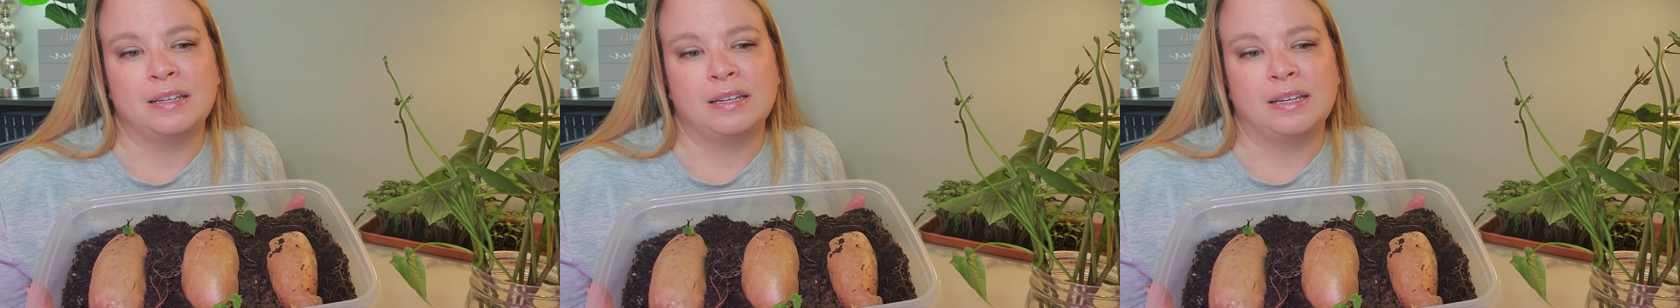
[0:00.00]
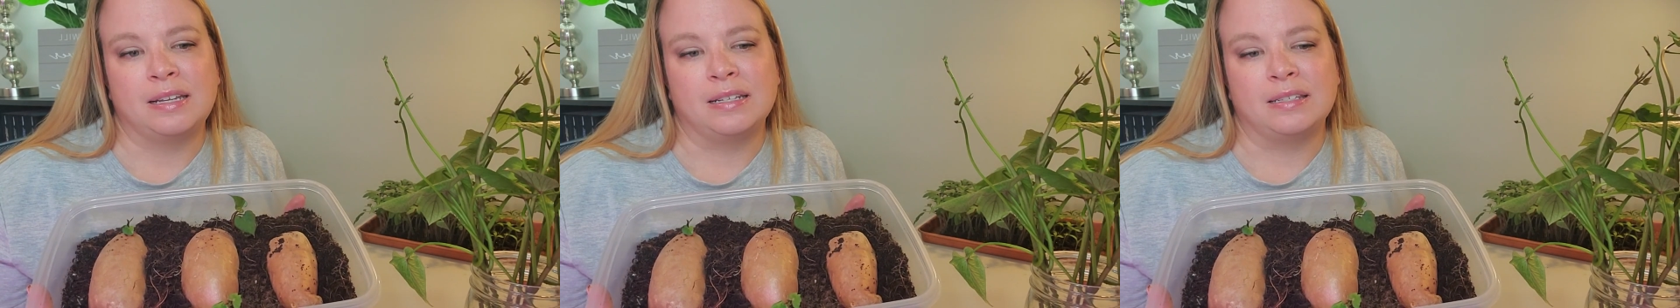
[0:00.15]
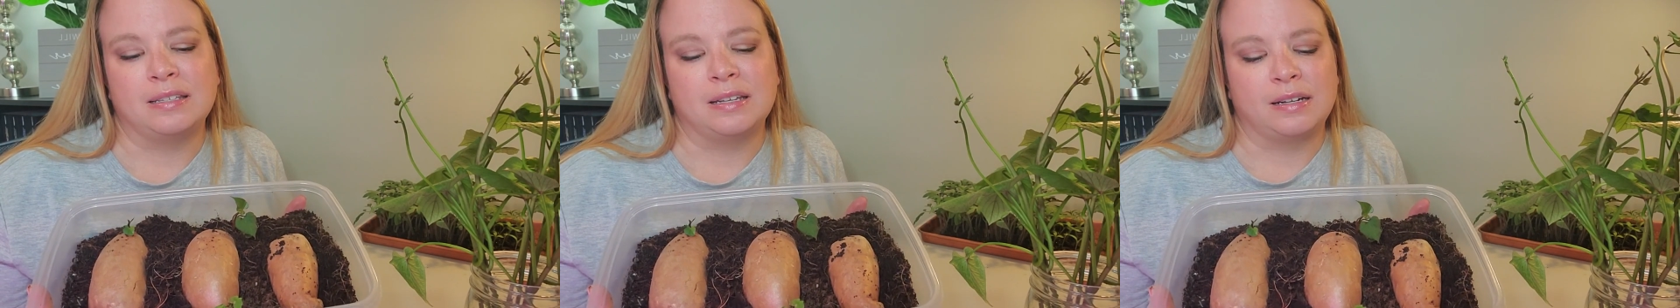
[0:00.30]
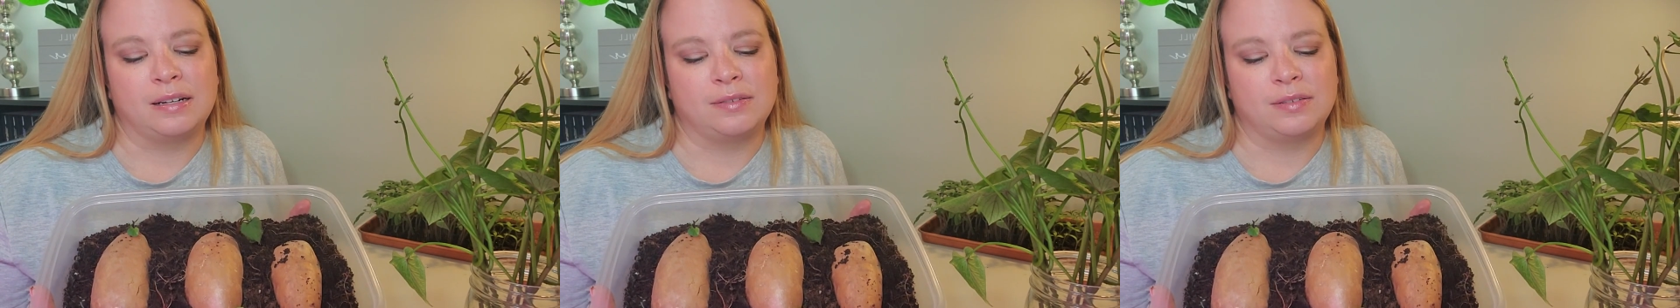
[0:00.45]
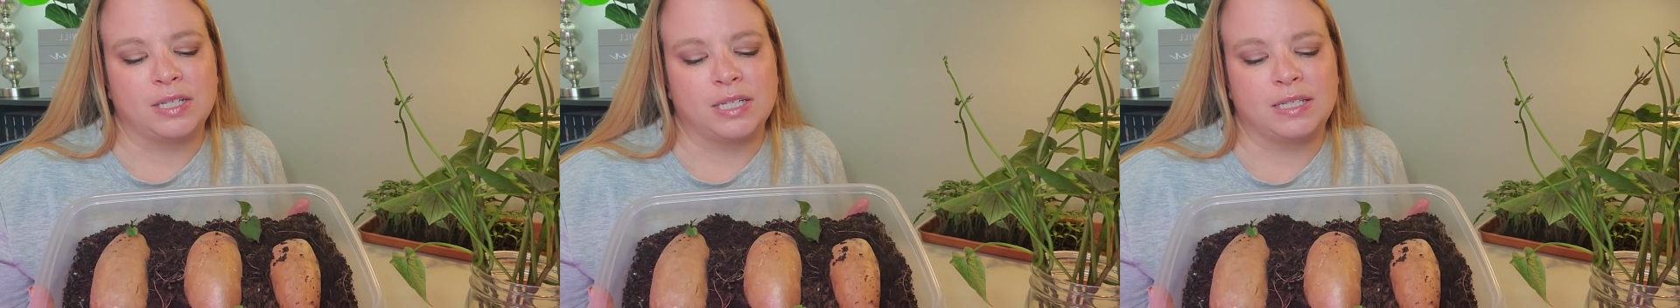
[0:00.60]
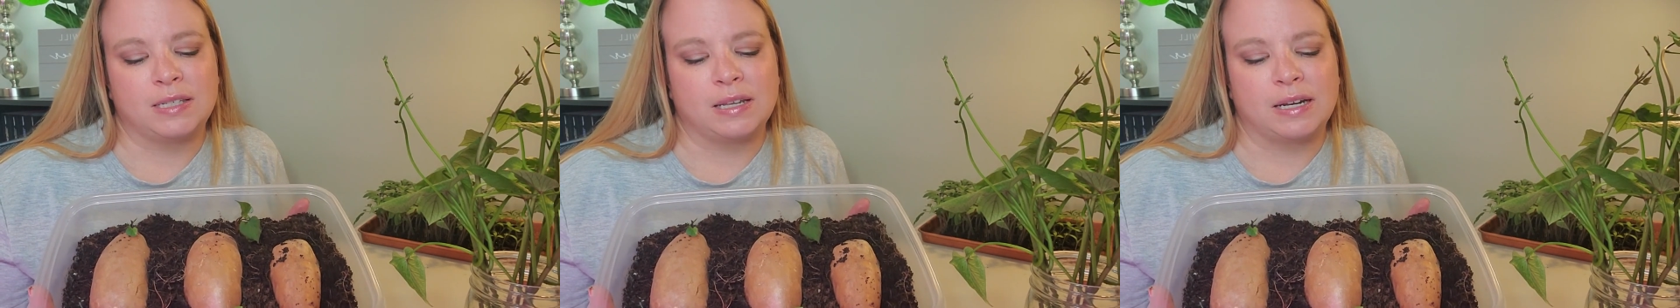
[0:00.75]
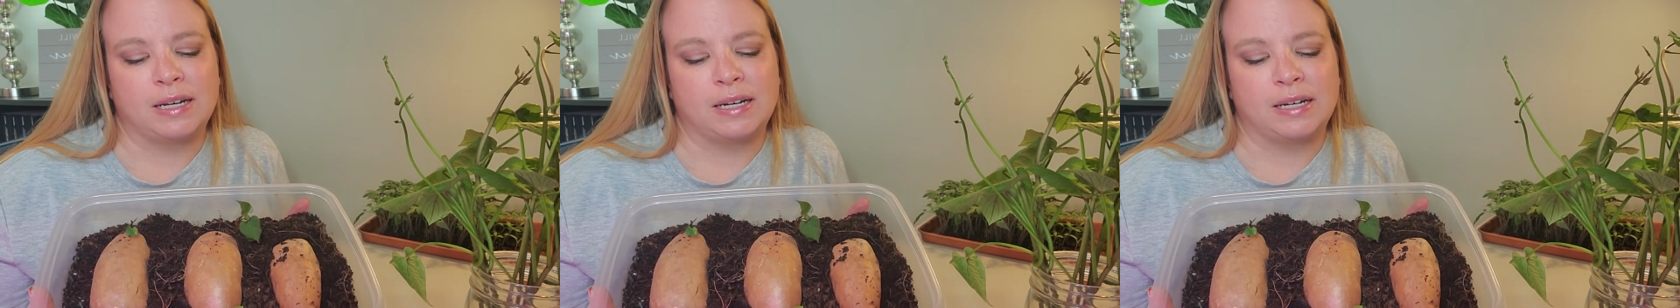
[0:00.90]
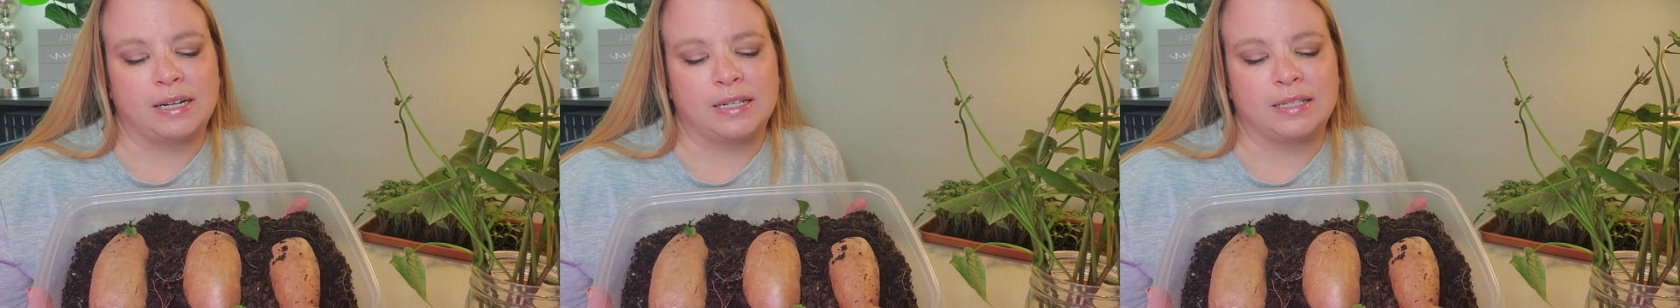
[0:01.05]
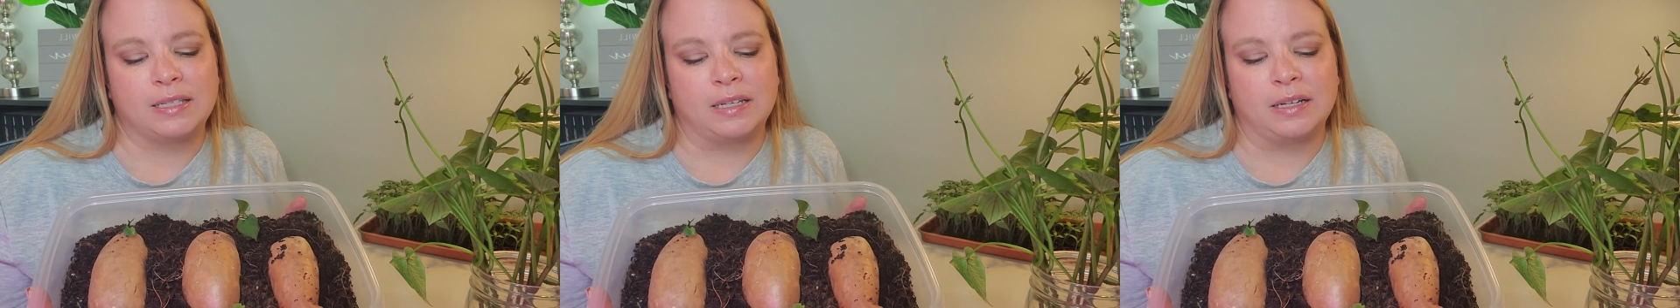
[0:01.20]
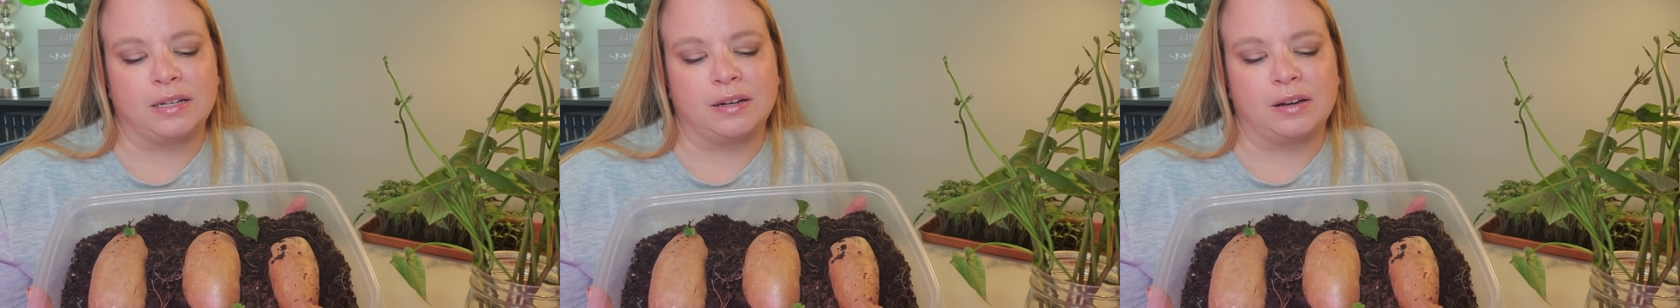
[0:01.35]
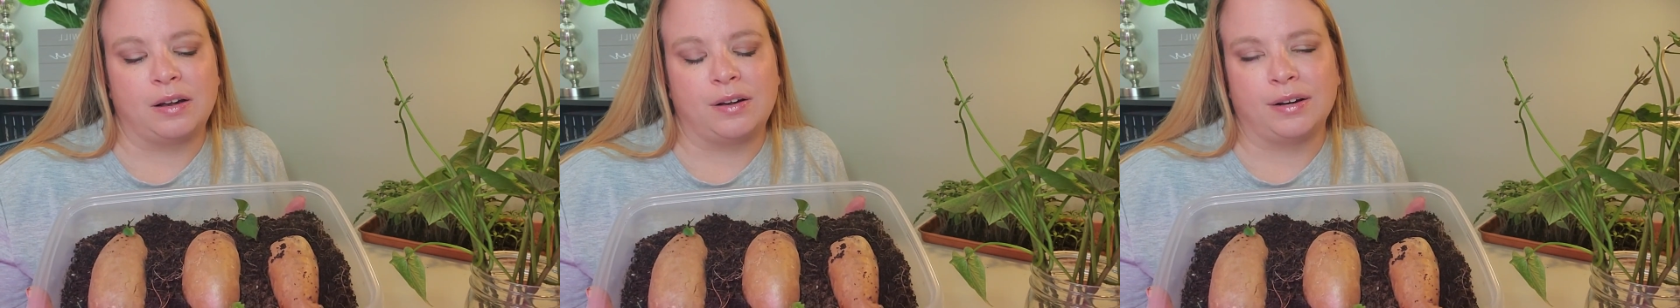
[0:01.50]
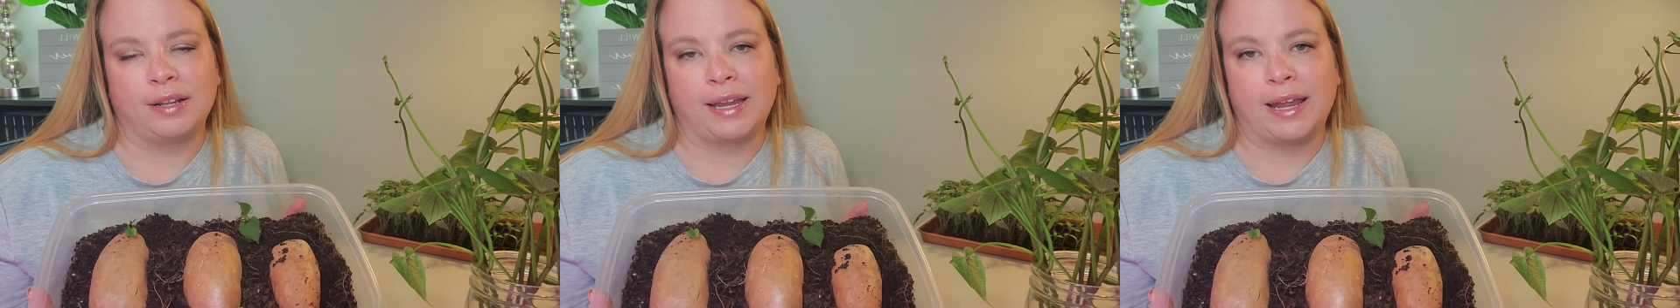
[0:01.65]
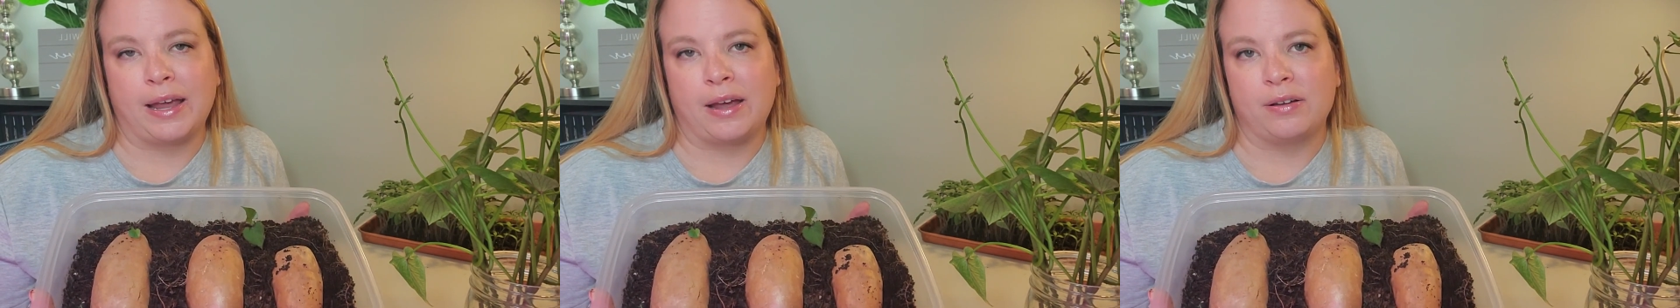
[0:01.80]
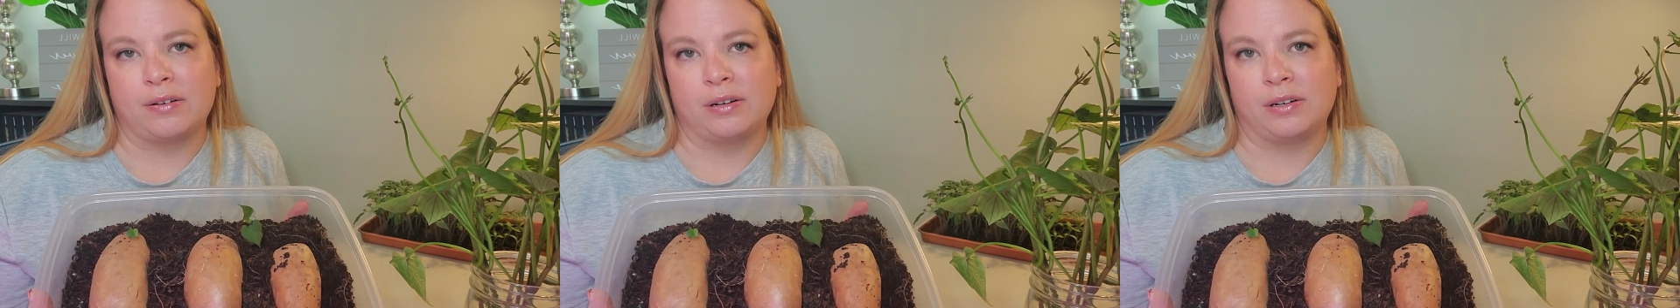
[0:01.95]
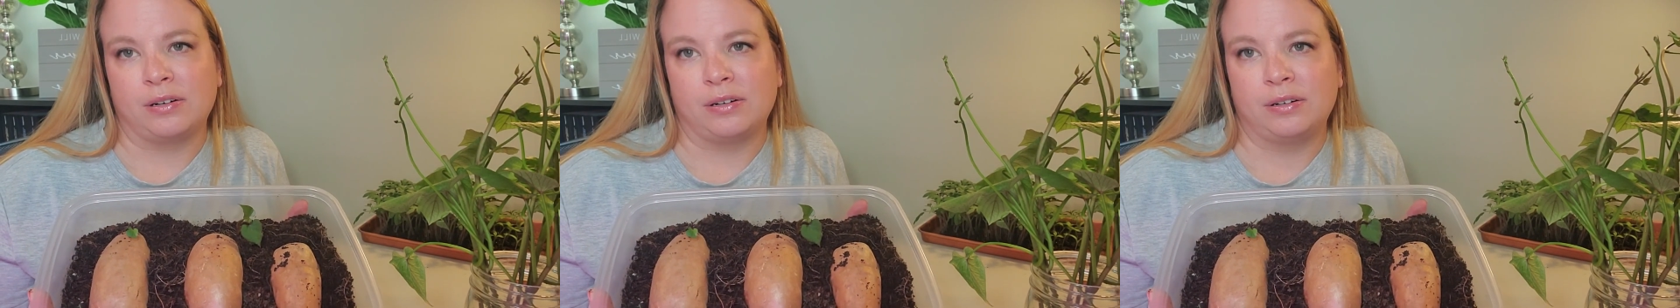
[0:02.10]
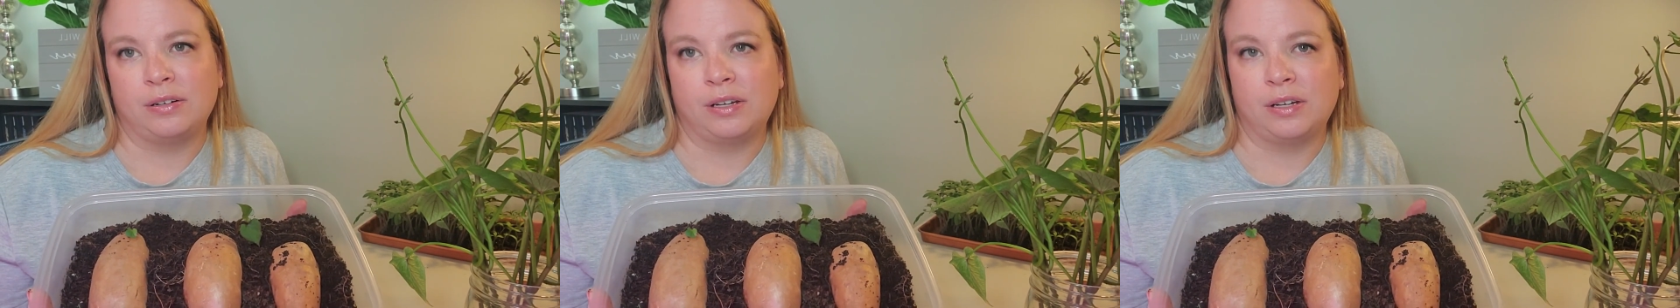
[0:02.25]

instead of just letting it sit on a counter